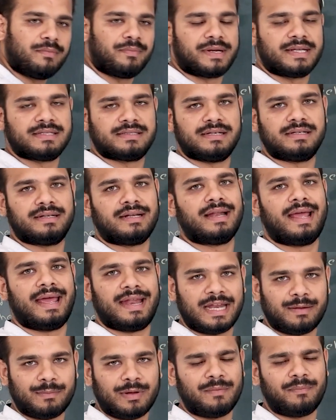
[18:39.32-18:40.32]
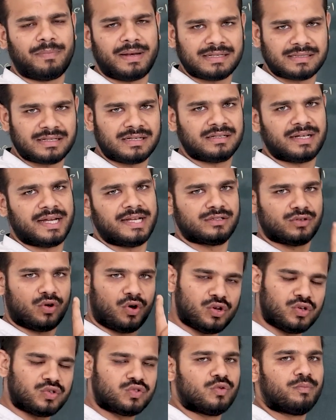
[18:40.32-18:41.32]
present in animal, placenta is
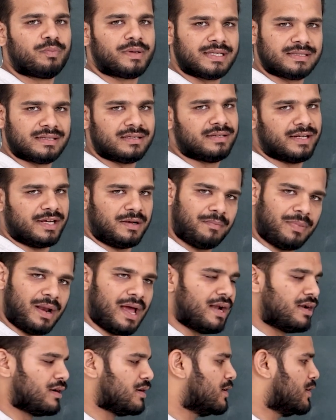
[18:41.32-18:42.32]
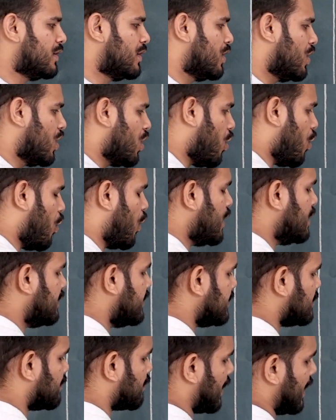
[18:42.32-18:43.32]
also present in plant. On
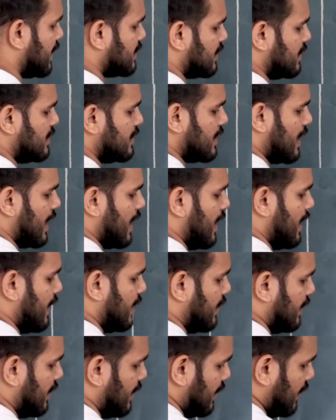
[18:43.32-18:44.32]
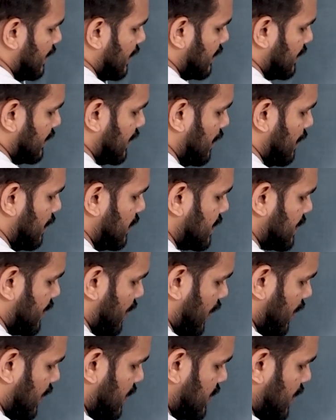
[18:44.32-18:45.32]
this placenta, the
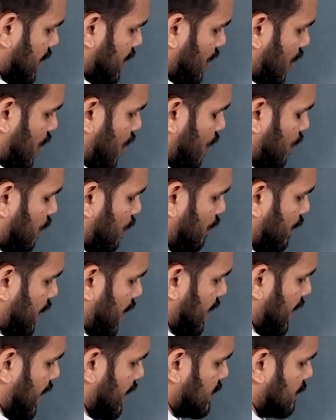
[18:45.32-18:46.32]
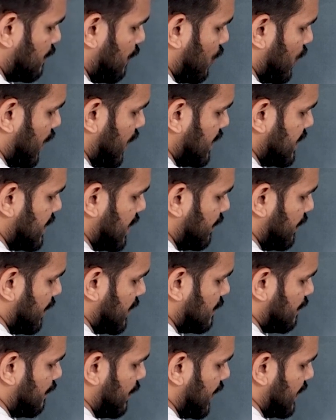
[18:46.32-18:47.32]
structure of Megasporangium
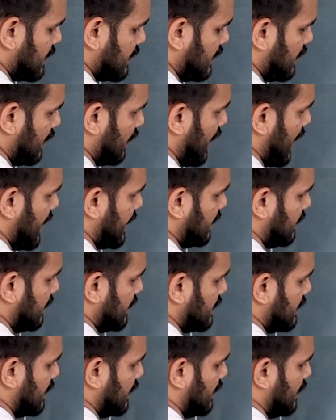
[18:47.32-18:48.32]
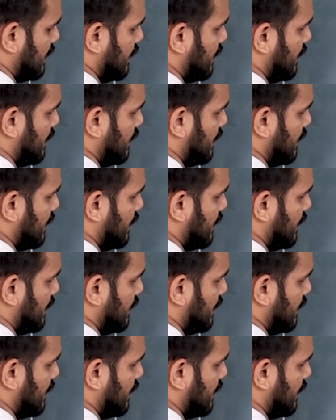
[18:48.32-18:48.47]
is present like this.